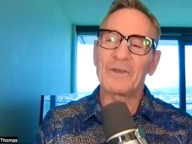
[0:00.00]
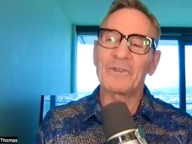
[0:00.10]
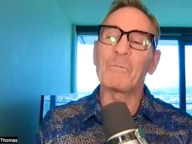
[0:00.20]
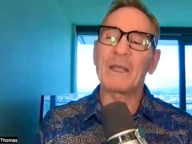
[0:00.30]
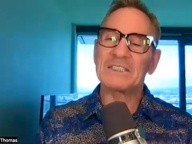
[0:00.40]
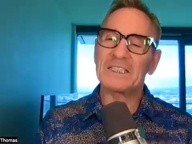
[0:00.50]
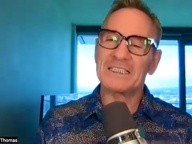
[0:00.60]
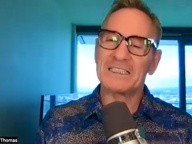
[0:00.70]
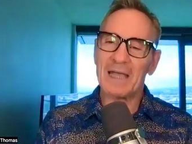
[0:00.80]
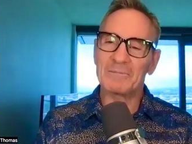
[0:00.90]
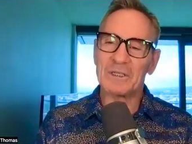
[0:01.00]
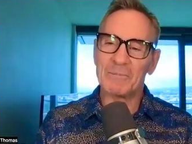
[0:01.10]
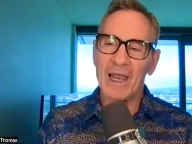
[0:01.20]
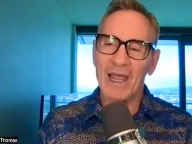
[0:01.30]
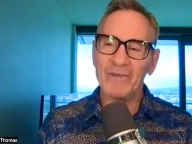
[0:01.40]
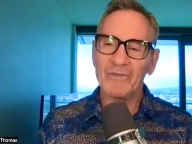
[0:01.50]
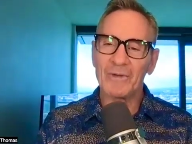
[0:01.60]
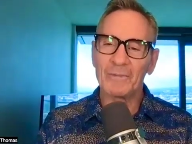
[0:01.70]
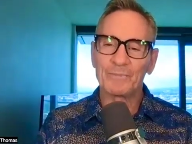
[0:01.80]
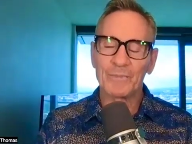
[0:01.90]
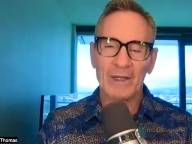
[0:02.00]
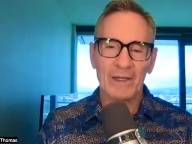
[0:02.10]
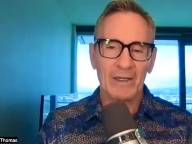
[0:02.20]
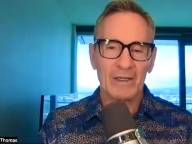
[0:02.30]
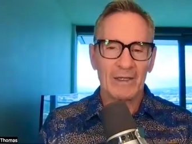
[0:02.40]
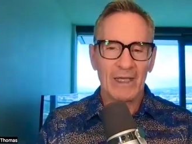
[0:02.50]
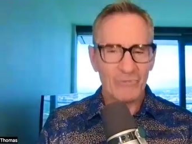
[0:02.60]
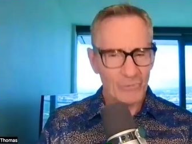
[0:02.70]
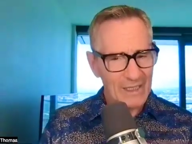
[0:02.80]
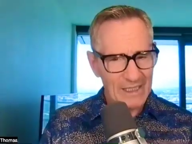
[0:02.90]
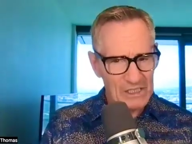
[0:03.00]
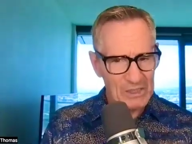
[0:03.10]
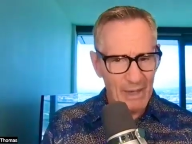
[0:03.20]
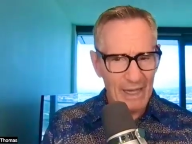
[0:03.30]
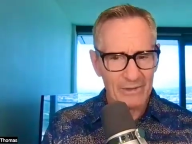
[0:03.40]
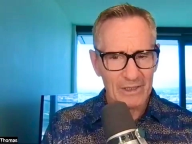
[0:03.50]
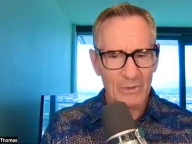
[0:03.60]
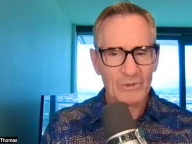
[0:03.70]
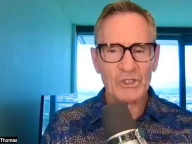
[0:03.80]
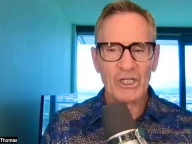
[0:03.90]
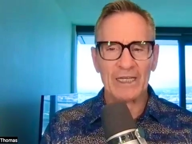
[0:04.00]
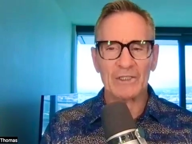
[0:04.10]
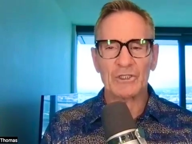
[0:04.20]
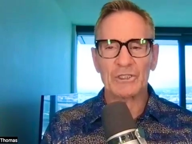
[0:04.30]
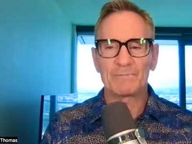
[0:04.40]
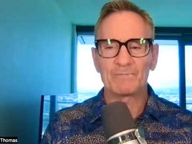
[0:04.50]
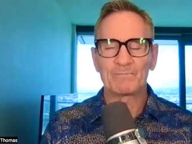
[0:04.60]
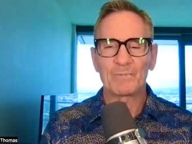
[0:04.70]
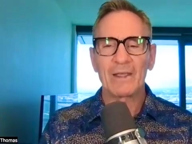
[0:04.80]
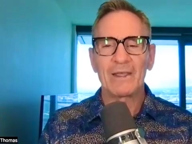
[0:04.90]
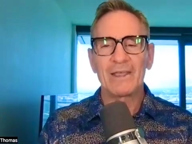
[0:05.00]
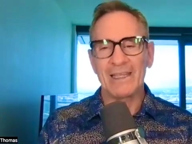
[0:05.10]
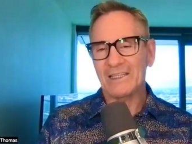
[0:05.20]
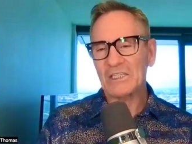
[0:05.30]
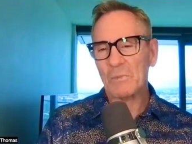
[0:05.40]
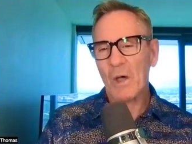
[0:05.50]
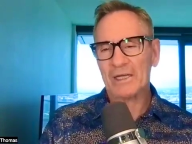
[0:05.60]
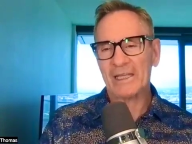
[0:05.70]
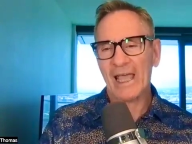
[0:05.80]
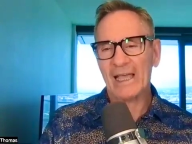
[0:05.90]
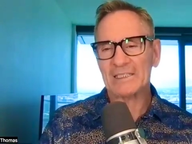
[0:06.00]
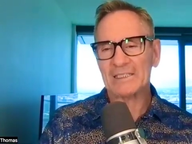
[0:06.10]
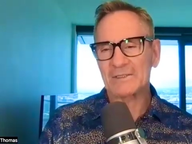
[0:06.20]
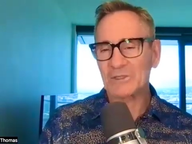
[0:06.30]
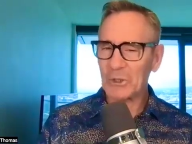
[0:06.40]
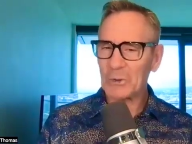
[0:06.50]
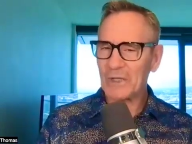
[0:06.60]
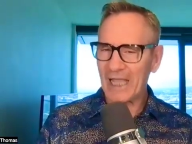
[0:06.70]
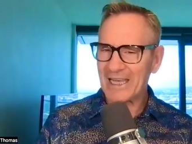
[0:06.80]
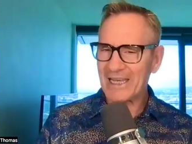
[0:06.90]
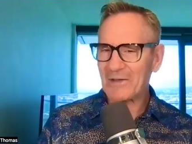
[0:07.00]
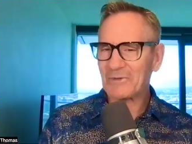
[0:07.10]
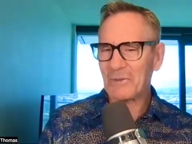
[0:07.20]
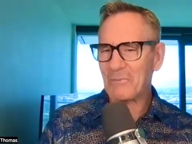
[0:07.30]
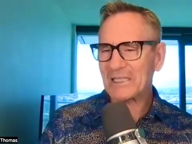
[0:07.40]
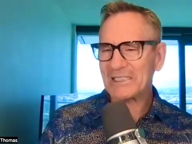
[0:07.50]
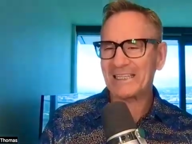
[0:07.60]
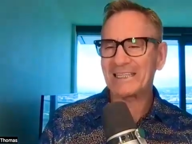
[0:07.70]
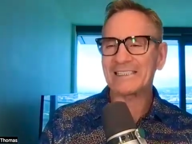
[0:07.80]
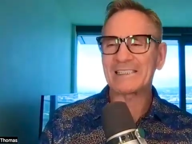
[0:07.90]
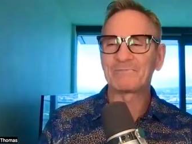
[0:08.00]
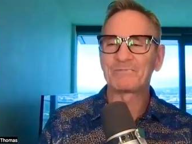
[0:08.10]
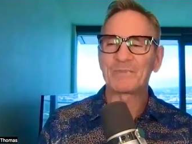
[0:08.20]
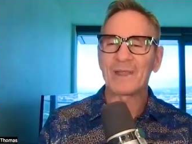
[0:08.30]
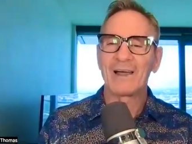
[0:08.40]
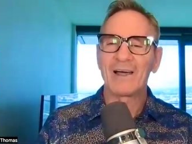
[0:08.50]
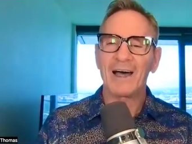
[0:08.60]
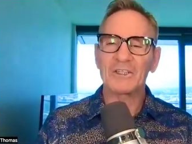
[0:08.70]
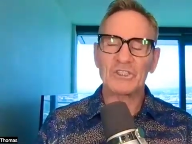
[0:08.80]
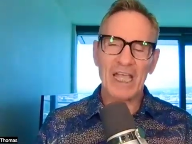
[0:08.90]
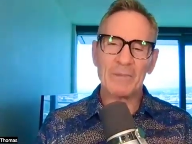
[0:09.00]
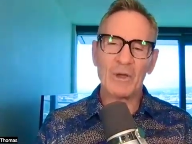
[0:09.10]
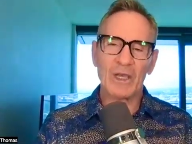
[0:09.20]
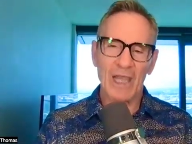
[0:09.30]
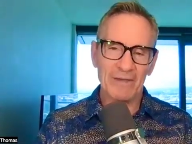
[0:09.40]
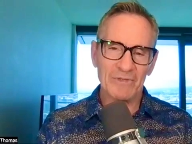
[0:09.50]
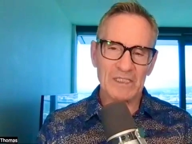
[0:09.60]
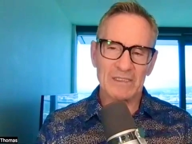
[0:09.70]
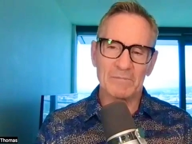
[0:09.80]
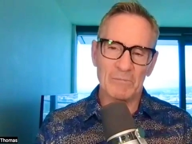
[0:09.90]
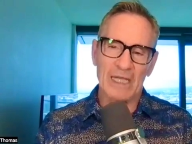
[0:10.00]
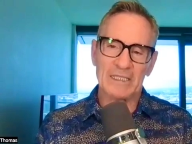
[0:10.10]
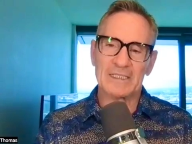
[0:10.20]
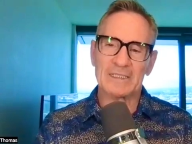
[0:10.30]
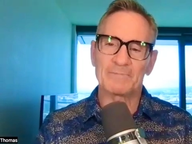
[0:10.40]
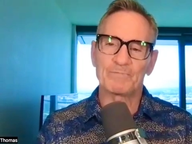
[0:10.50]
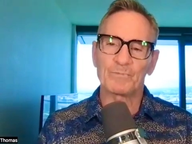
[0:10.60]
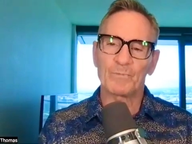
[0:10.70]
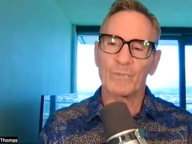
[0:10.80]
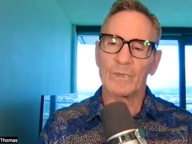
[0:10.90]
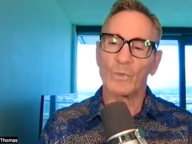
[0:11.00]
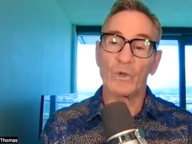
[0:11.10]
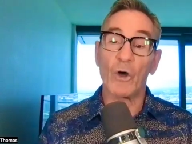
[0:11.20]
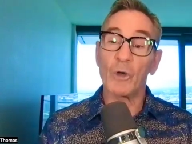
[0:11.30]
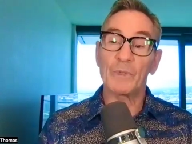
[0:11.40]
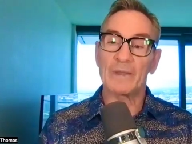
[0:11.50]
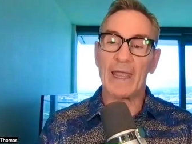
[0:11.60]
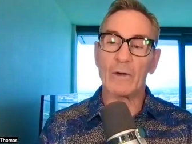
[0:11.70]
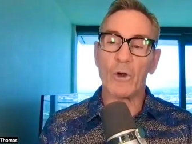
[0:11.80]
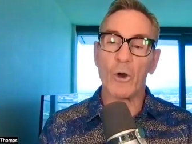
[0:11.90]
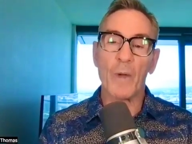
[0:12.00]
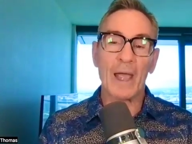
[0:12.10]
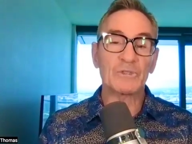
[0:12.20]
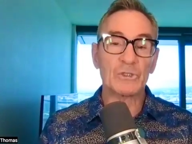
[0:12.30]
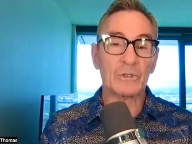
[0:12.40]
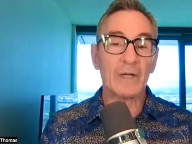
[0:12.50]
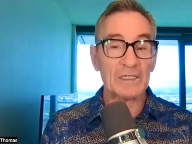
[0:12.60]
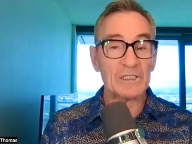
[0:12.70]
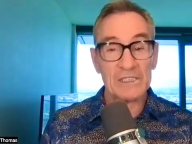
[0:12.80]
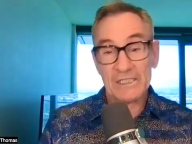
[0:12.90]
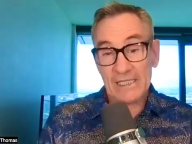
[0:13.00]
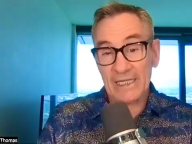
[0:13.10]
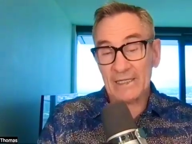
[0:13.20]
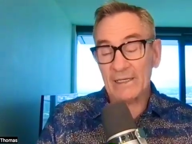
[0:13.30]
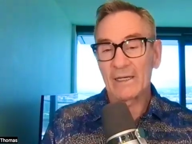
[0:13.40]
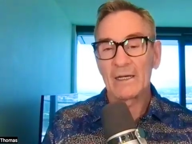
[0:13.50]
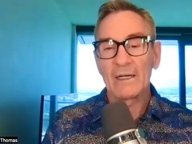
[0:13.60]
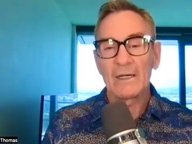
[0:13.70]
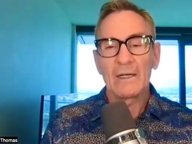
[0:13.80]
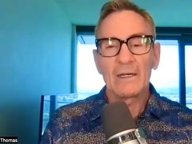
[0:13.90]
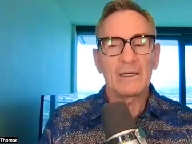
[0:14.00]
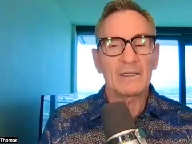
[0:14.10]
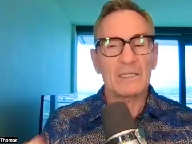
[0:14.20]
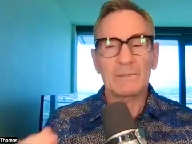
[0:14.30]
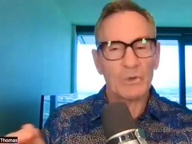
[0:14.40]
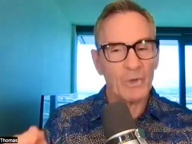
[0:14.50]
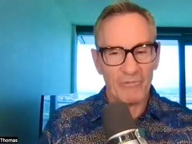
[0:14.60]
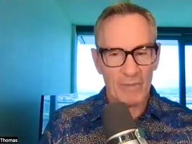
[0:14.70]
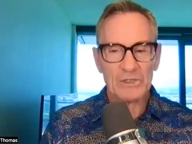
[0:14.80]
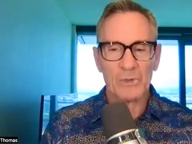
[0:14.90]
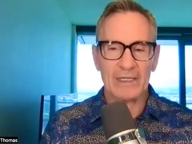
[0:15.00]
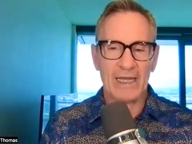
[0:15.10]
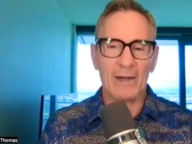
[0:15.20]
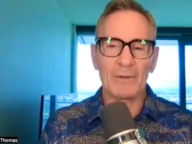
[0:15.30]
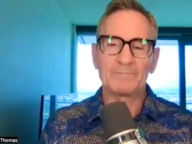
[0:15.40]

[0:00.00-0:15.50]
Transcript: The messiest times in my life have really inspired the most change. In this podcast, don't edit out the messiness. I'll chat about life's mess. We've all been there, or perhaps you're actually sitting in some degree of mess right now.